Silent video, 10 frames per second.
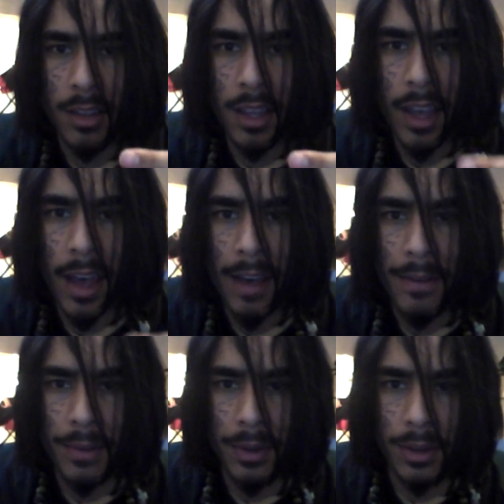they
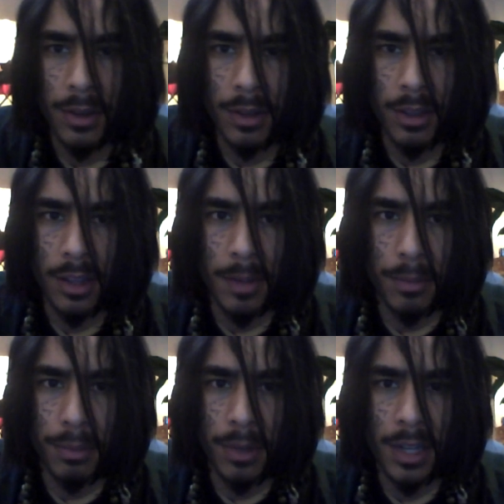have a
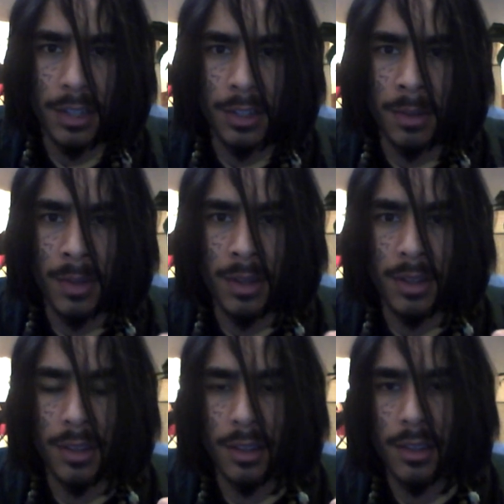
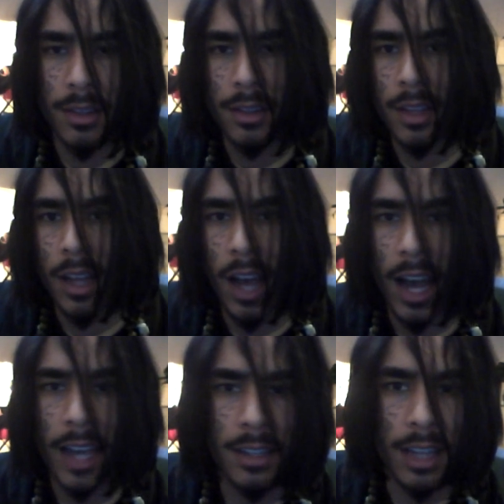predetermined
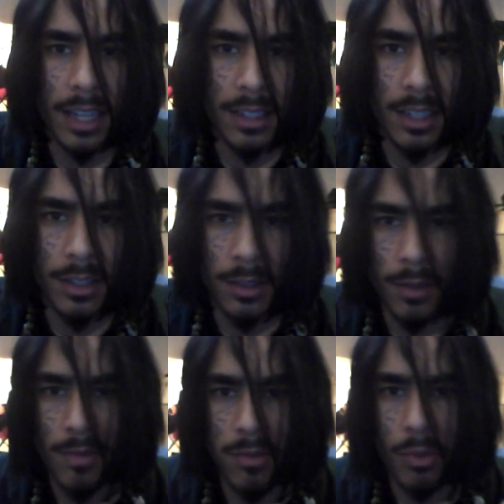
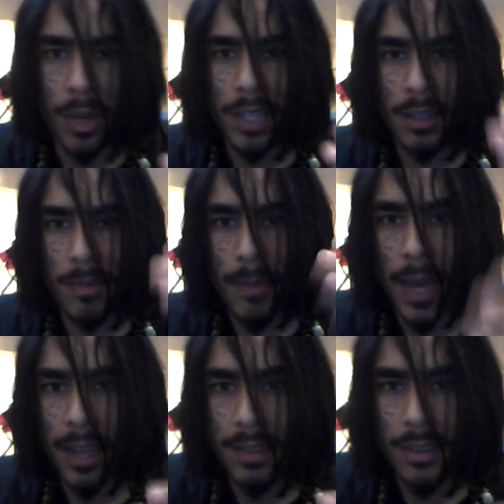idealization of what's
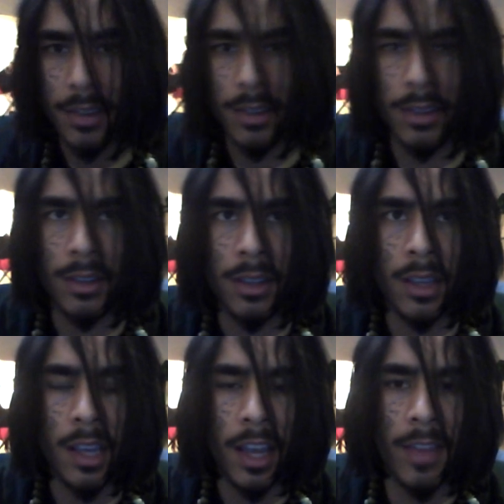best.
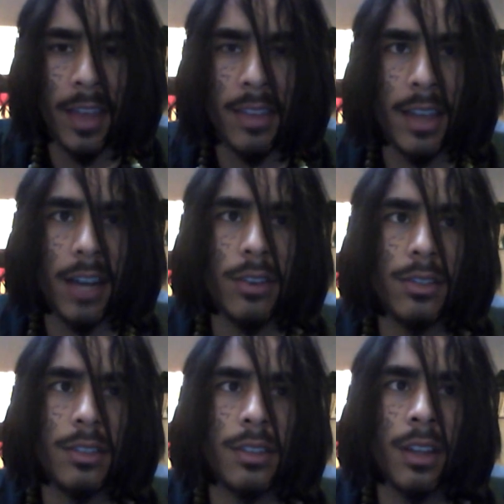And that
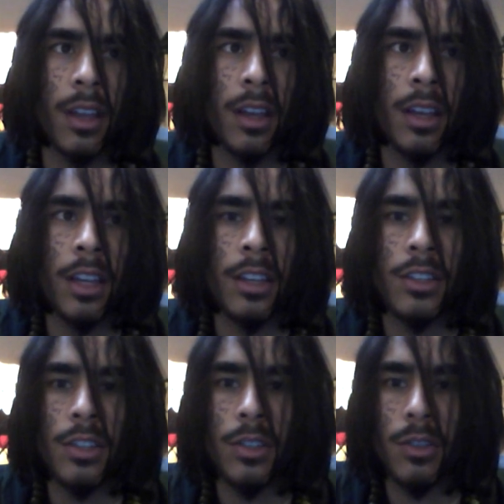goes
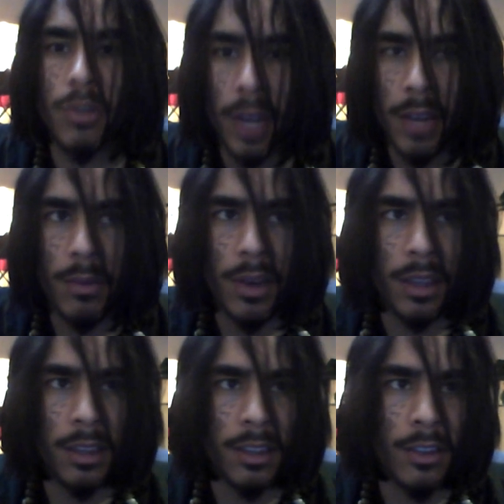straight
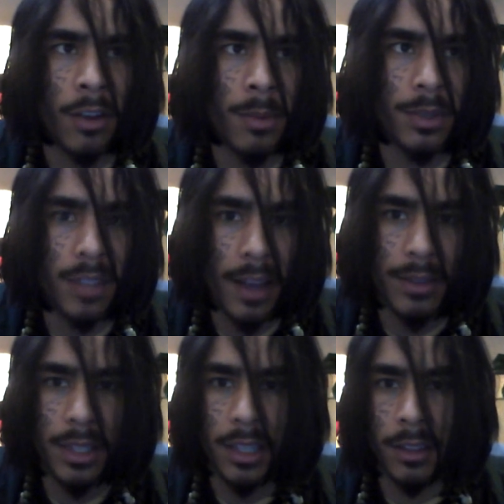with almost
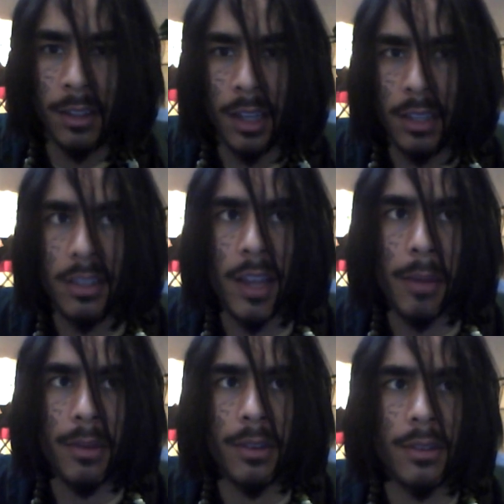everything,
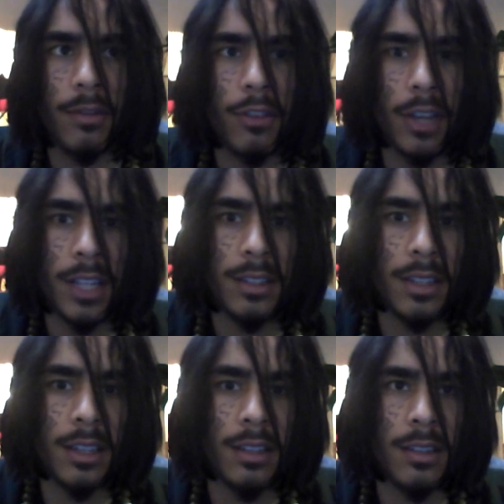except, for
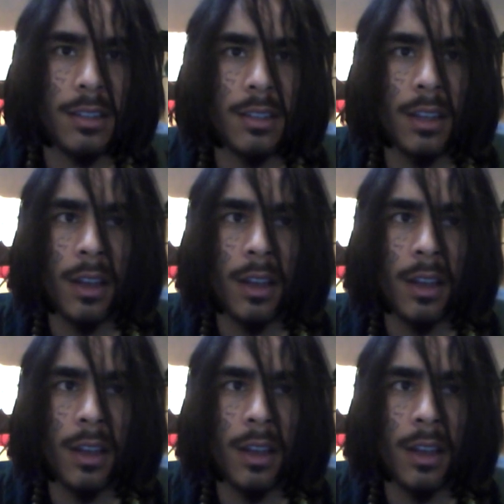instance,